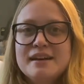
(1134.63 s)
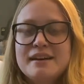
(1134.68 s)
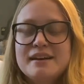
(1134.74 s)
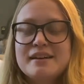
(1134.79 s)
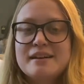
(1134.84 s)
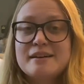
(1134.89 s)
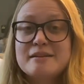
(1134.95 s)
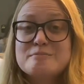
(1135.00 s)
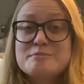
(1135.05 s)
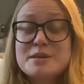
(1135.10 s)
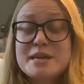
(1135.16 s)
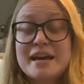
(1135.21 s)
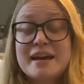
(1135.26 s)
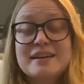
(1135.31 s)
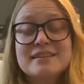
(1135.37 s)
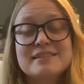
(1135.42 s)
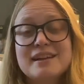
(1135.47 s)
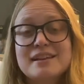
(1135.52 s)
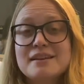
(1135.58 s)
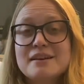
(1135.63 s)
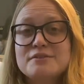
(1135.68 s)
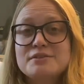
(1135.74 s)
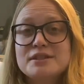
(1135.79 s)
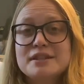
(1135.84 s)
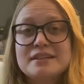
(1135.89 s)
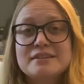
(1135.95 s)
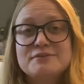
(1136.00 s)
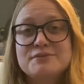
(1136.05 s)
But yeah, I loved
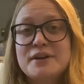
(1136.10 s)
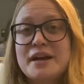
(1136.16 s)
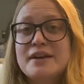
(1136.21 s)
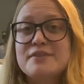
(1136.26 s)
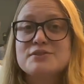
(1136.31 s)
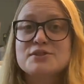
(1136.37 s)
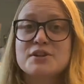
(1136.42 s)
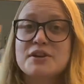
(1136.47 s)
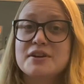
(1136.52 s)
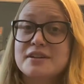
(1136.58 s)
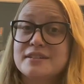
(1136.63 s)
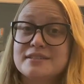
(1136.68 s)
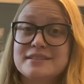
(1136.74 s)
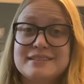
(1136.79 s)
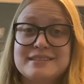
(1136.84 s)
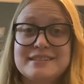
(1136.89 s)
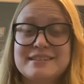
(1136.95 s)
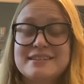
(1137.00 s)
it. 5 stars.